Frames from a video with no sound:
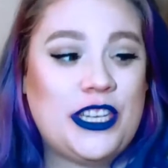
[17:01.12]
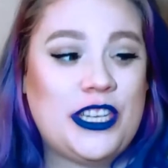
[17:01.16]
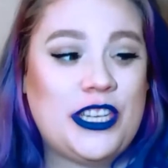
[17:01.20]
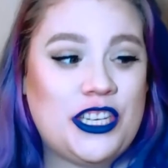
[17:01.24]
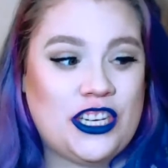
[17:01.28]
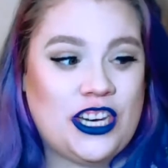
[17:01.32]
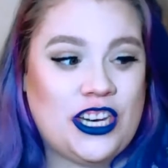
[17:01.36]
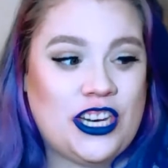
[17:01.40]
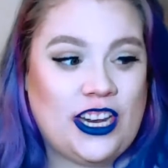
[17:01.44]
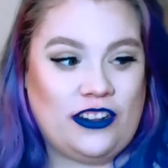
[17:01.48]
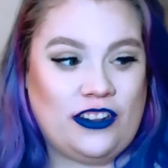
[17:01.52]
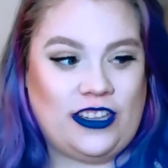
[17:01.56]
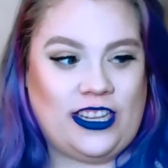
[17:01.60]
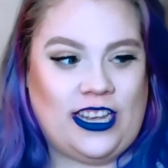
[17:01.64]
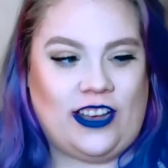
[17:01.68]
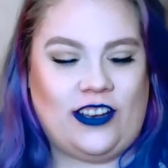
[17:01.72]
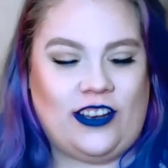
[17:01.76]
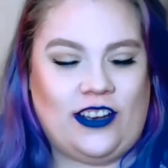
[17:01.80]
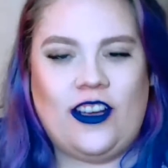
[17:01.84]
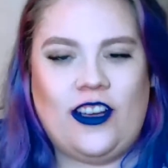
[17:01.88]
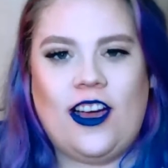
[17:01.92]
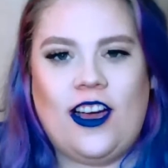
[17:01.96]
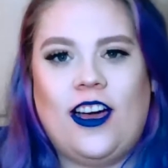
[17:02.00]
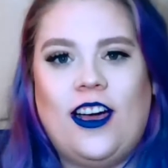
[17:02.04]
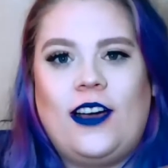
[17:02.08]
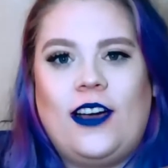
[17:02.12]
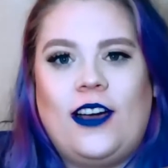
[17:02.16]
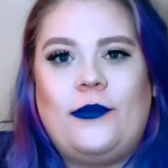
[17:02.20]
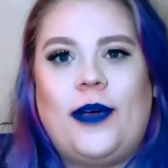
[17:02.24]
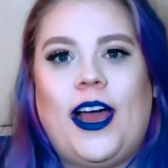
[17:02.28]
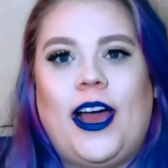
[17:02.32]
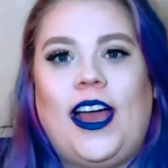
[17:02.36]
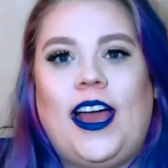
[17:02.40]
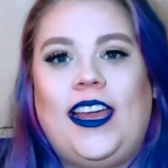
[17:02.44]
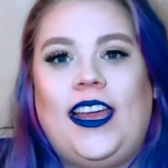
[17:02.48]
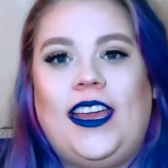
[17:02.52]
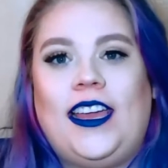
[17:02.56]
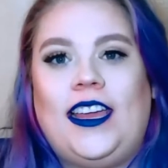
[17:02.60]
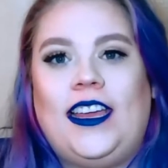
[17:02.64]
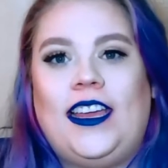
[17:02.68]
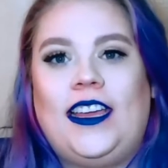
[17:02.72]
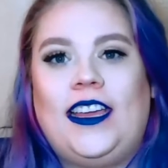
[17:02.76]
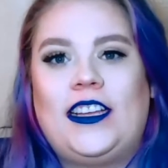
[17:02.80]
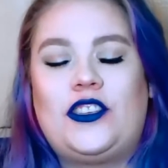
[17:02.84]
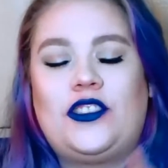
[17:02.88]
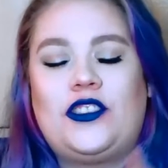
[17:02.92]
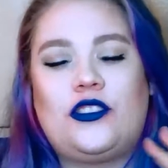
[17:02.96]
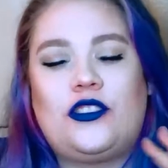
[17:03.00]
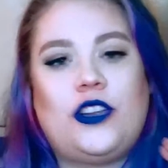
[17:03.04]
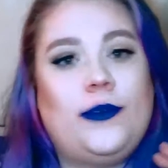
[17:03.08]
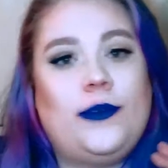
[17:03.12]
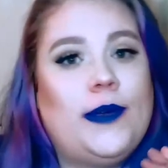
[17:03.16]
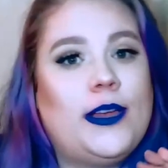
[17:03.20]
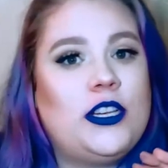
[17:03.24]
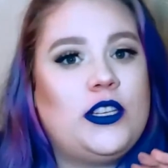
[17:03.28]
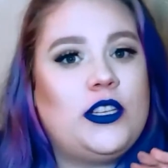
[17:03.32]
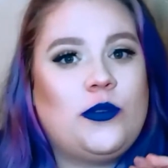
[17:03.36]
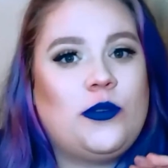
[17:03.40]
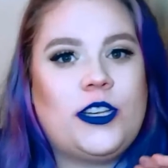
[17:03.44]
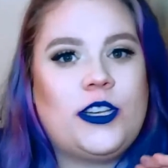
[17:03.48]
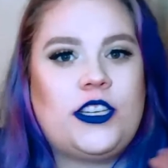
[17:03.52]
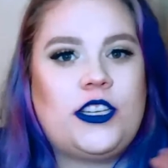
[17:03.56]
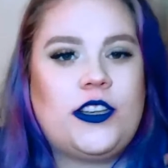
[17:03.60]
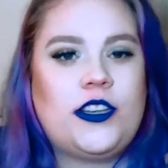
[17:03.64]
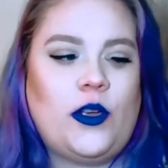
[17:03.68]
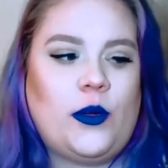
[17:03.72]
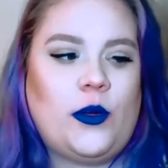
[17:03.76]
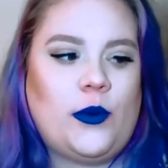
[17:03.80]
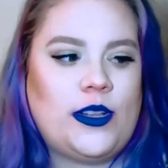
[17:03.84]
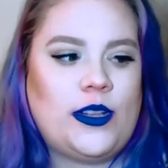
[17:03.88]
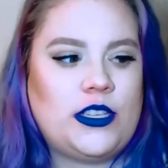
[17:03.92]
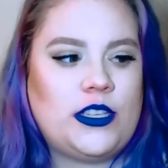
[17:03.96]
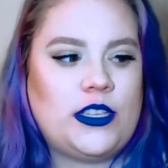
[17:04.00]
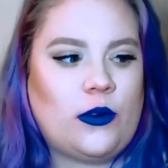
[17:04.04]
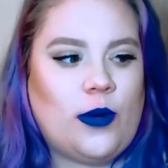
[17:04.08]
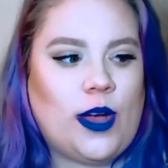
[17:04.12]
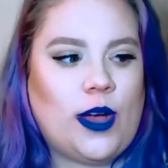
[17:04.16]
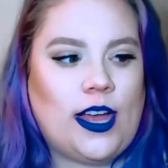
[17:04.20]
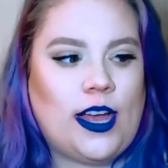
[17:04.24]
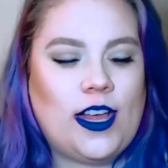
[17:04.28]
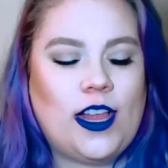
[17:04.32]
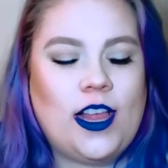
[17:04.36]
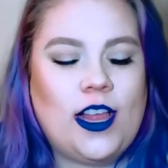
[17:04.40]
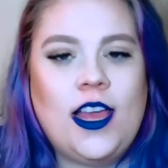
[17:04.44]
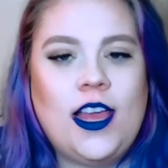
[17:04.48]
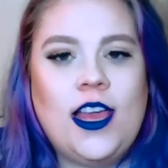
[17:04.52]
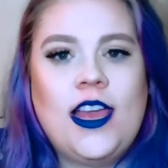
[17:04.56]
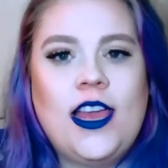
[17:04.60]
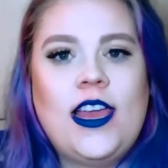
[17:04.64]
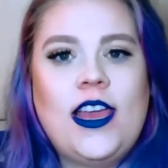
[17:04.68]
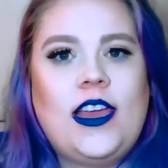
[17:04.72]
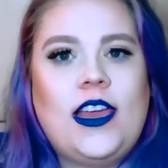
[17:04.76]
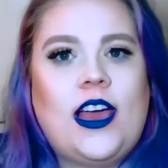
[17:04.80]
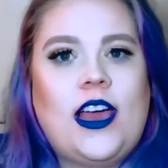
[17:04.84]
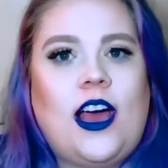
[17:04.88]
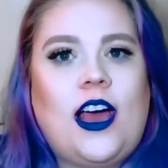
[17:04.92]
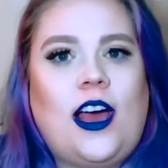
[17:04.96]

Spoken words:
a Twitch channel now. I stream on Twitch every once in a while.